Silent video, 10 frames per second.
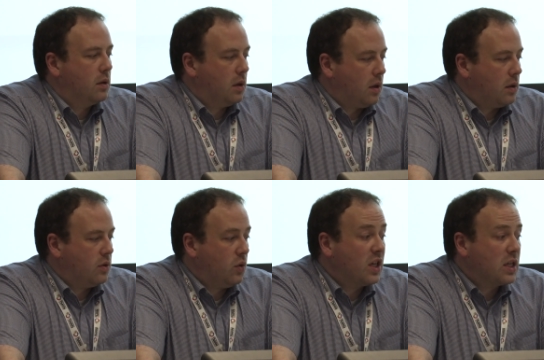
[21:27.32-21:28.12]
Yeah,
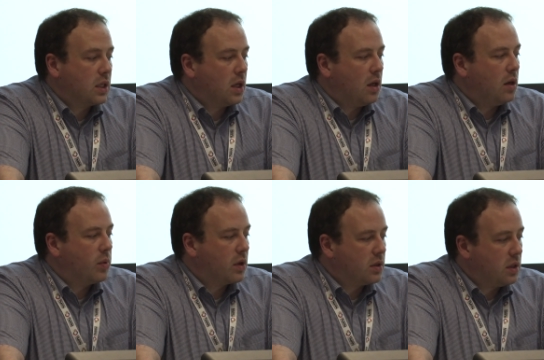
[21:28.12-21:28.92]
so it is an AE,
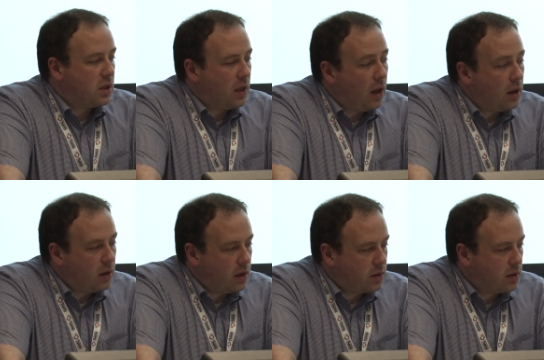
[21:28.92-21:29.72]
because this
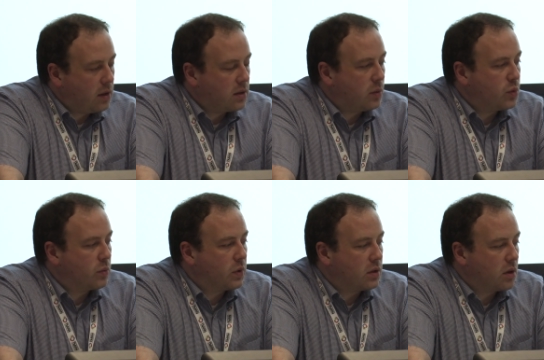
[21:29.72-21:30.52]
again, it's still a
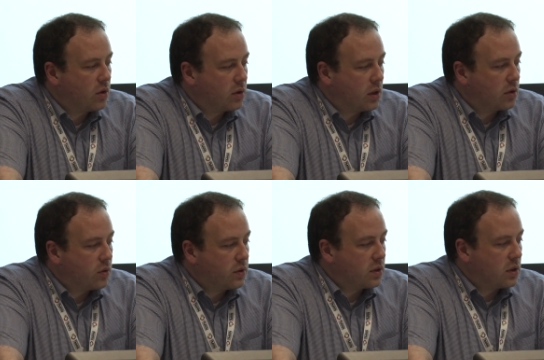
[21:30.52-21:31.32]
symptom that's, or a
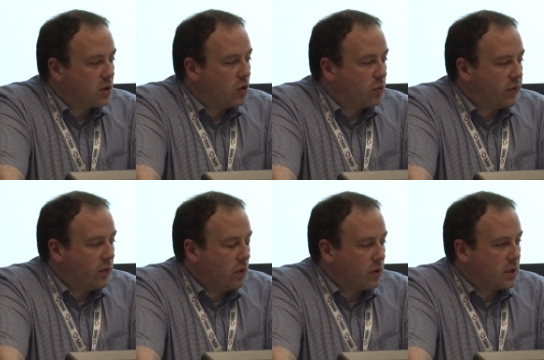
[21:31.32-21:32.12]
diagnosis that's known
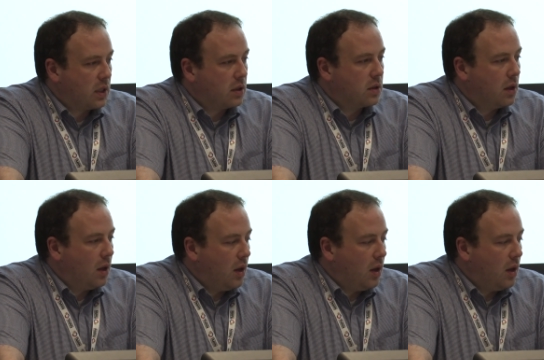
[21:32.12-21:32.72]
before consent,